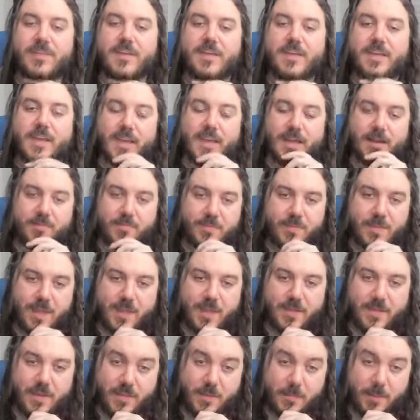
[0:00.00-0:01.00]
Yeah.
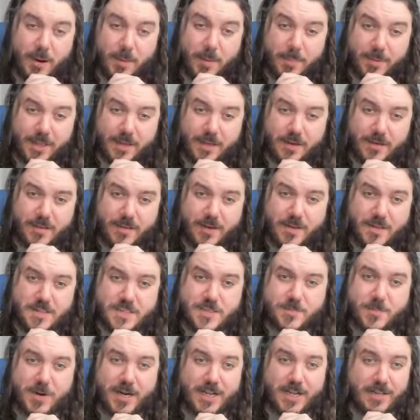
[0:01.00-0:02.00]
And the propaganda that
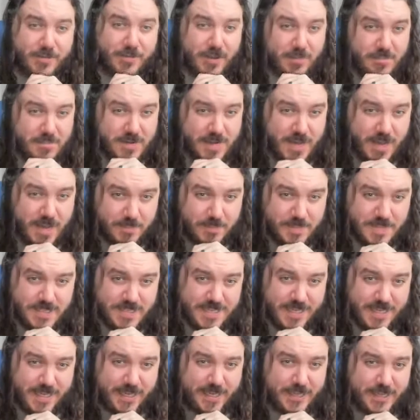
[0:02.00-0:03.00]
he's spreading, if I'm not
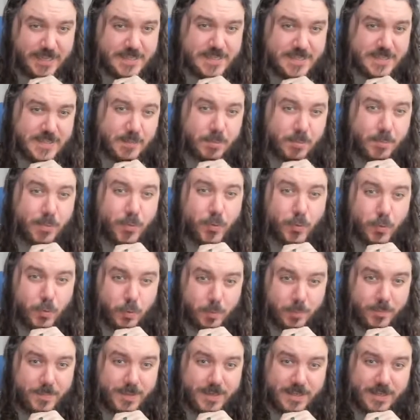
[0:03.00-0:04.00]
mistaken, is that the
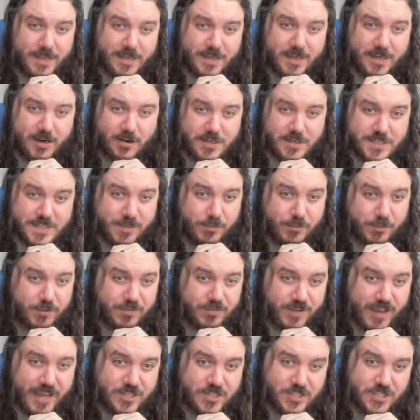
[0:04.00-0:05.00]
POUM are secret
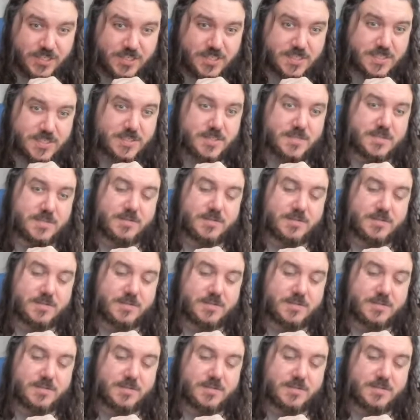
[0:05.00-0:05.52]
fascists.